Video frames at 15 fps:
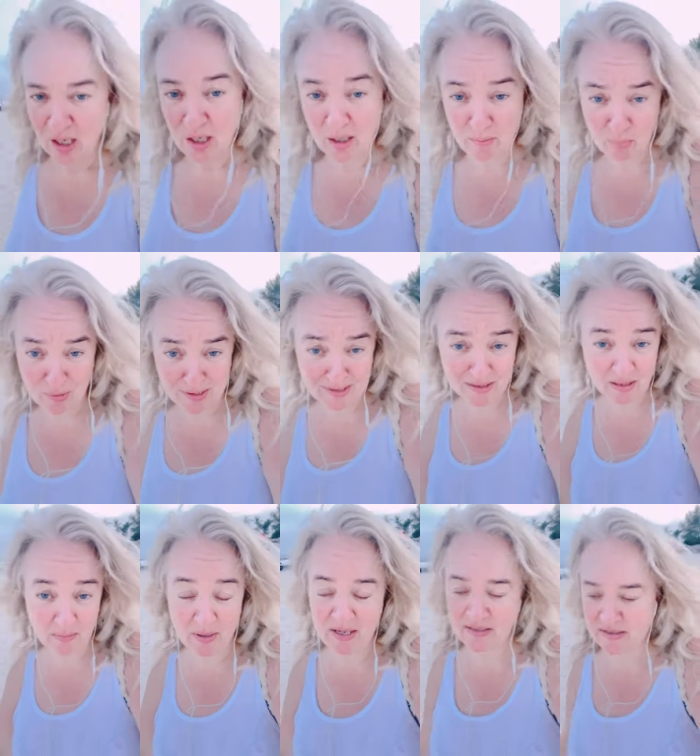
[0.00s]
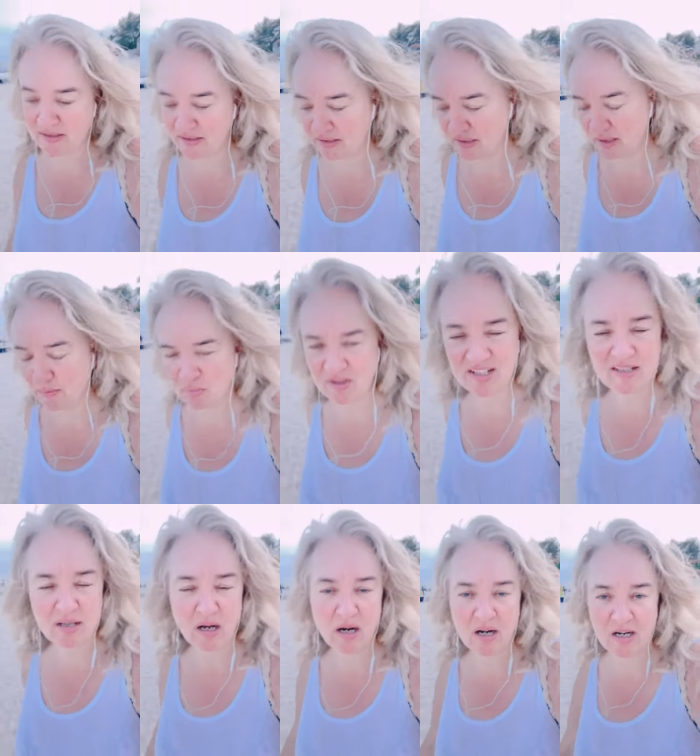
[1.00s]
embrace the mess, embrace
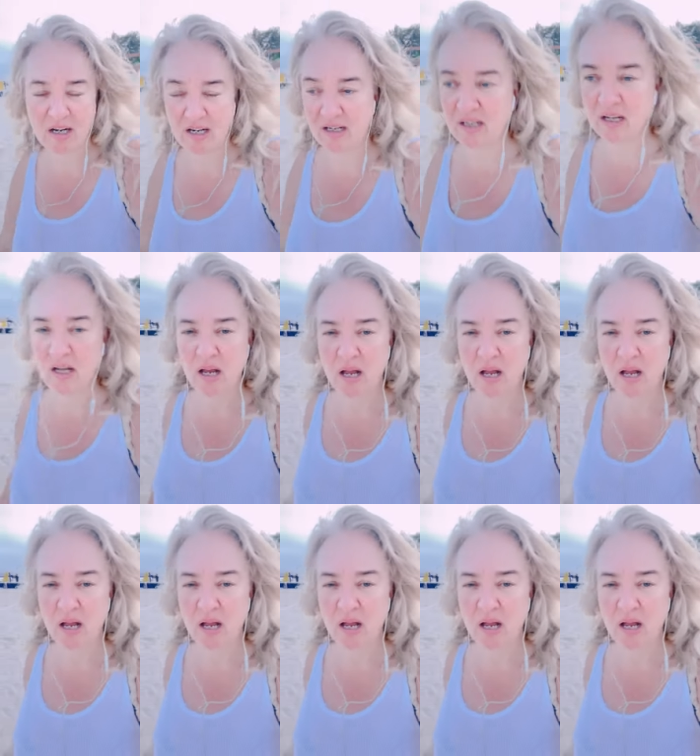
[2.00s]
the heartache,